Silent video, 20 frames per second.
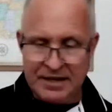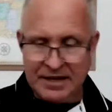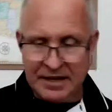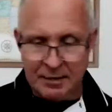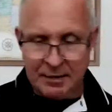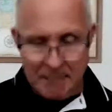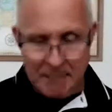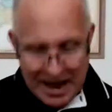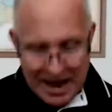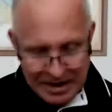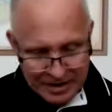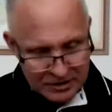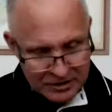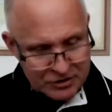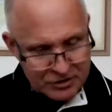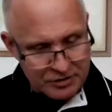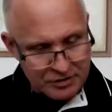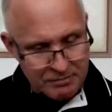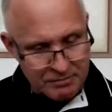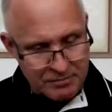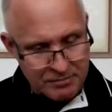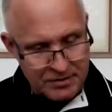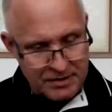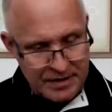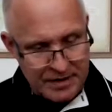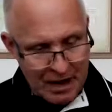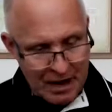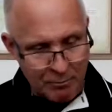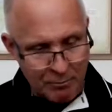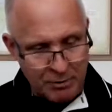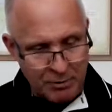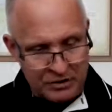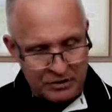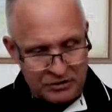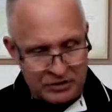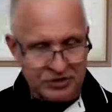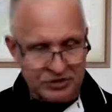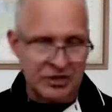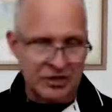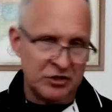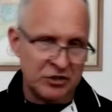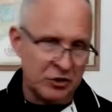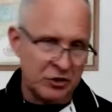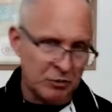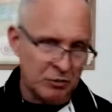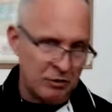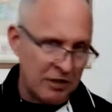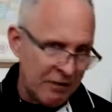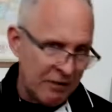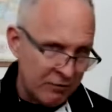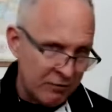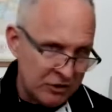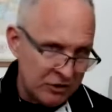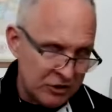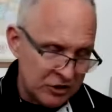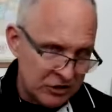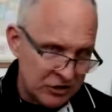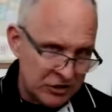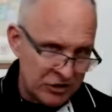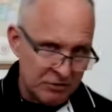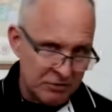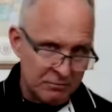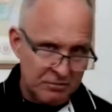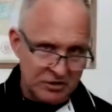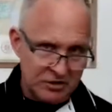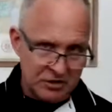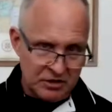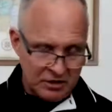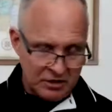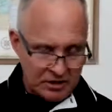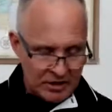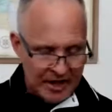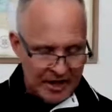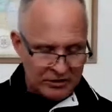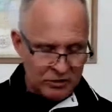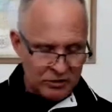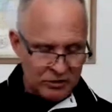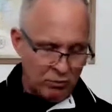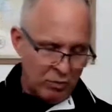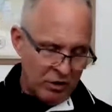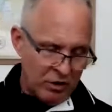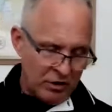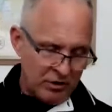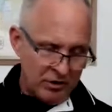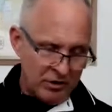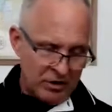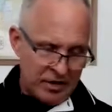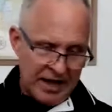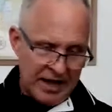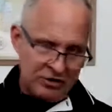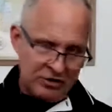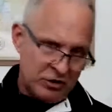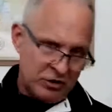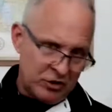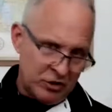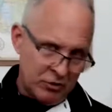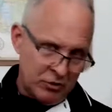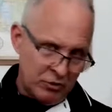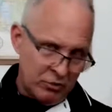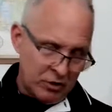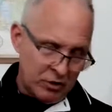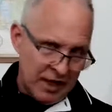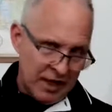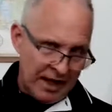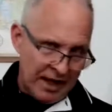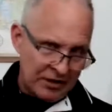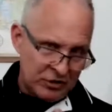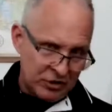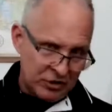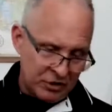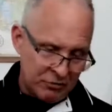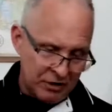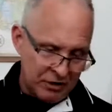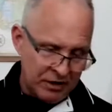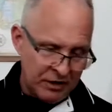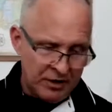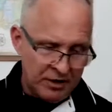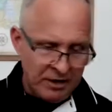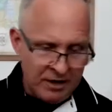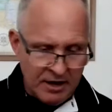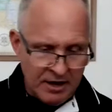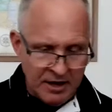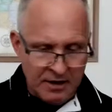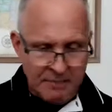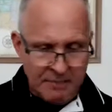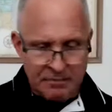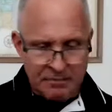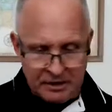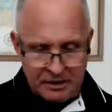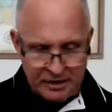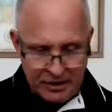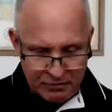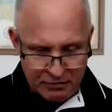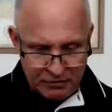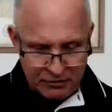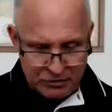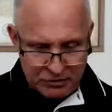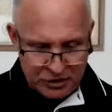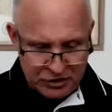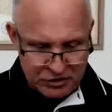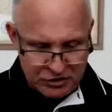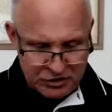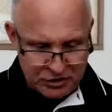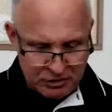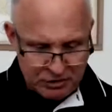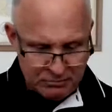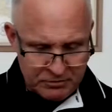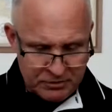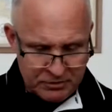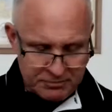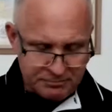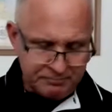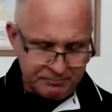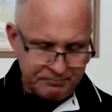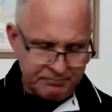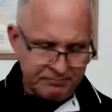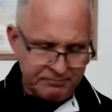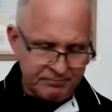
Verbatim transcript: Kinematics now brings us into leverage systems, class one, class two, class three, lever systems.